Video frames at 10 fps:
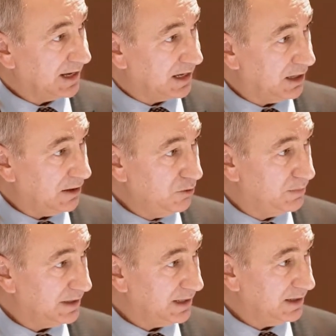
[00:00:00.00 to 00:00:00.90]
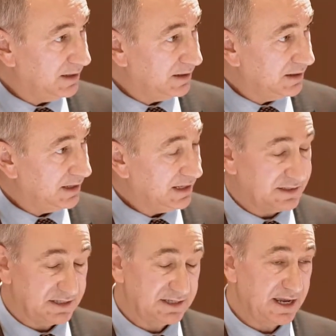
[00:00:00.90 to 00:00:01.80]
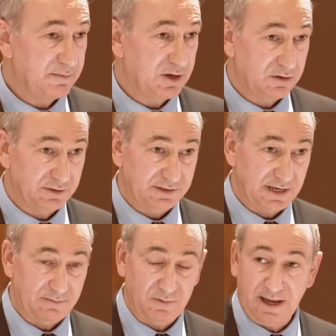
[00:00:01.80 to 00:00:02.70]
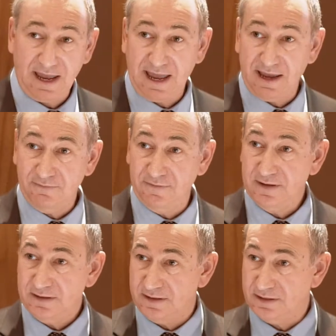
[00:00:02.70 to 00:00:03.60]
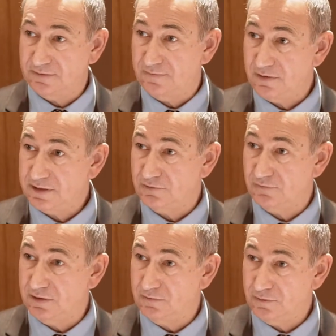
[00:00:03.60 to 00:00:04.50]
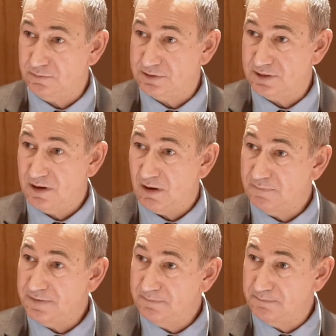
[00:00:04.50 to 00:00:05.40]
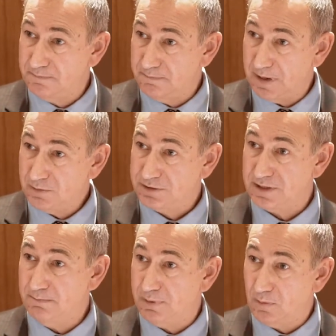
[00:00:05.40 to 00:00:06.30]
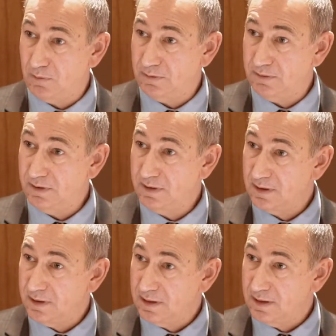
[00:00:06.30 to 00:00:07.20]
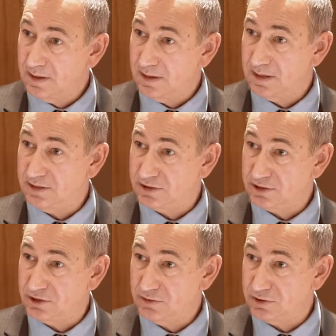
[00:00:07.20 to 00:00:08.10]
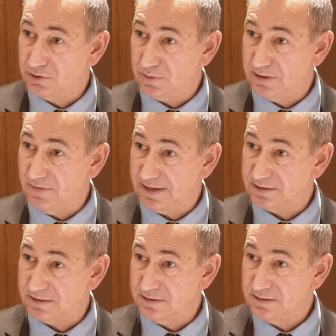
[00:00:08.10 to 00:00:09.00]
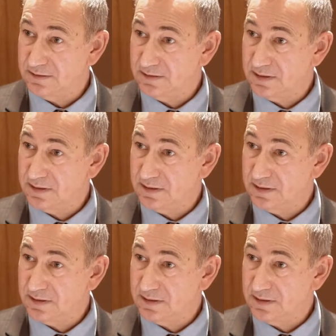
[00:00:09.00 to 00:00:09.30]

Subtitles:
Globally, it's the same concept. We have these advisory groups of the most important institutional investors,